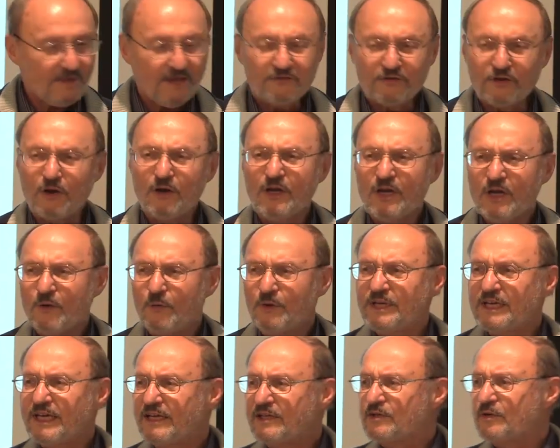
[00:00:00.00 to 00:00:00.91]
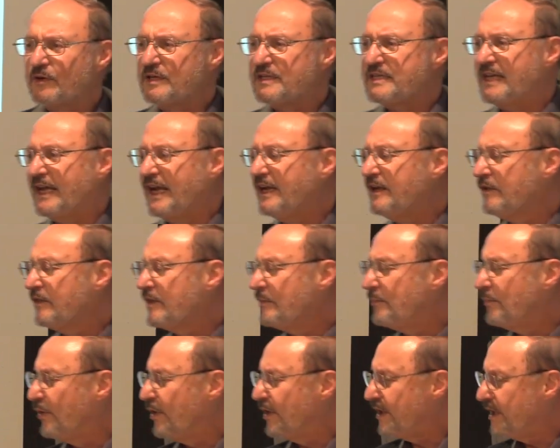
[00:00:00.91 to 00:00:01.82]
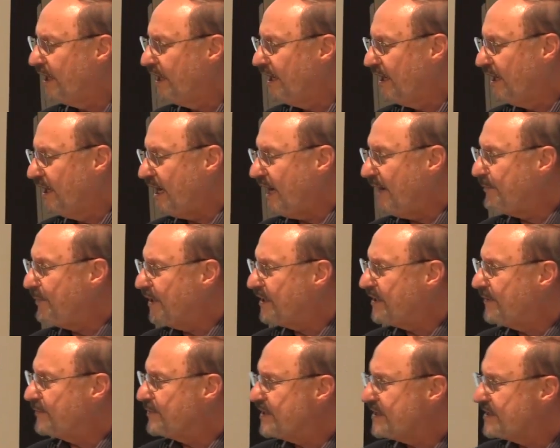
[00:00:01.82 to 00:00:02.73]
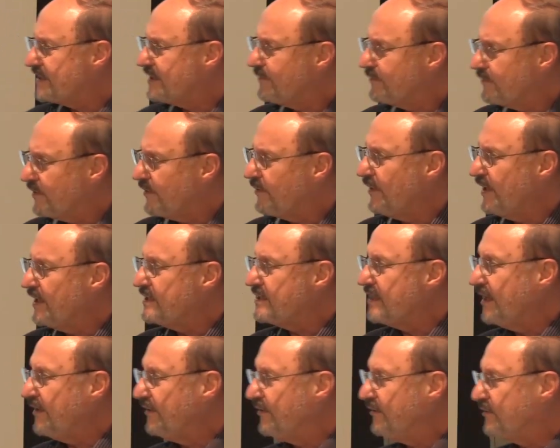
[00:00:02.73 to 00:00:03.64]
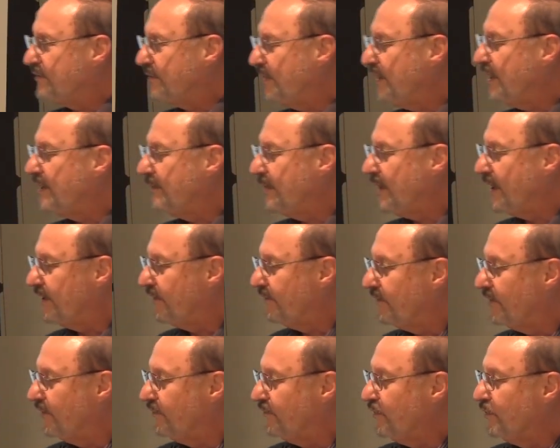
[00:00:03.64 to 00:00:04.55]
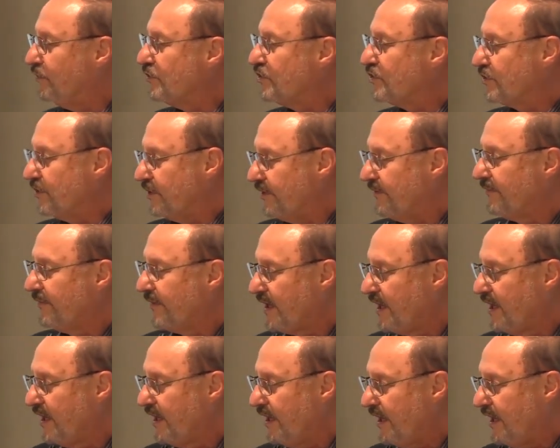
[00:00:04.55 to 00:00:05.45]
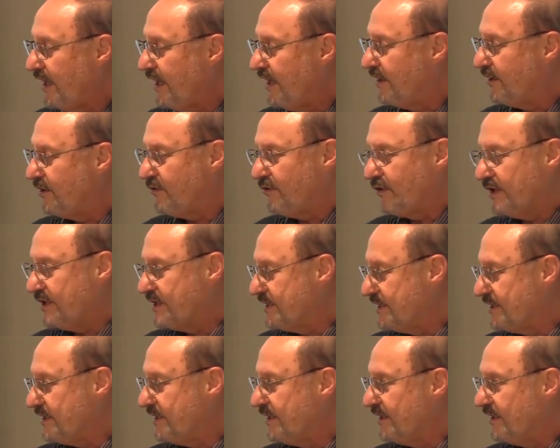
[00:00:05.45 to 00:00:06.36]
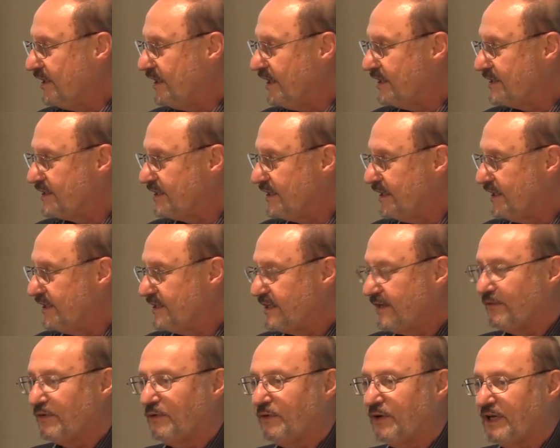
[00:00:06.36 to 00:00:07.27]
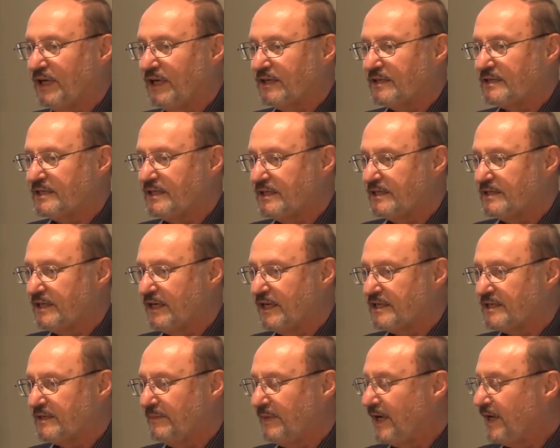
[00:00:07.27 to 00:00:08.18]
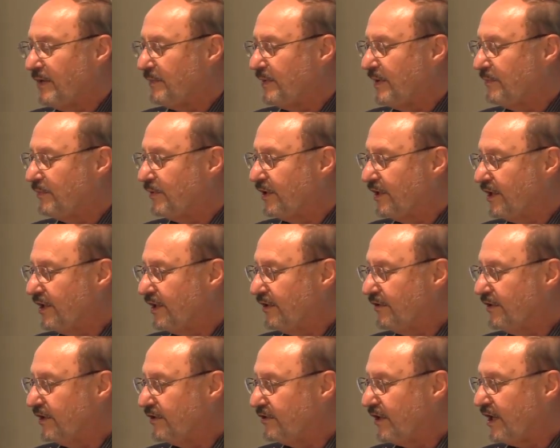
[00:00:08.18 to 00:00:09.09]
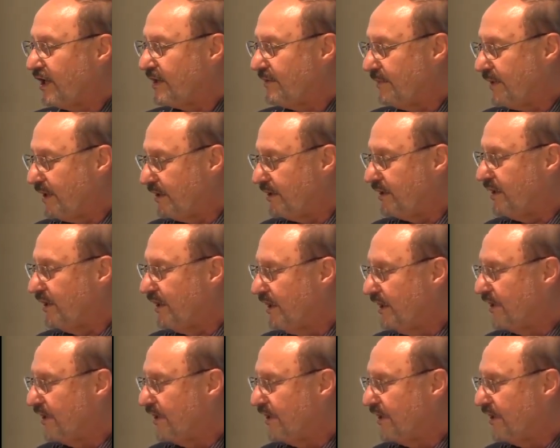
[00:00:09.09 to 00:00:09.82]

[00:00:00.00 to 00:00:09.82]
So when you get towards the end of the book, I picked up just some of the things they think about of the future. And of course, as everyone else these days, and many people here, they talk about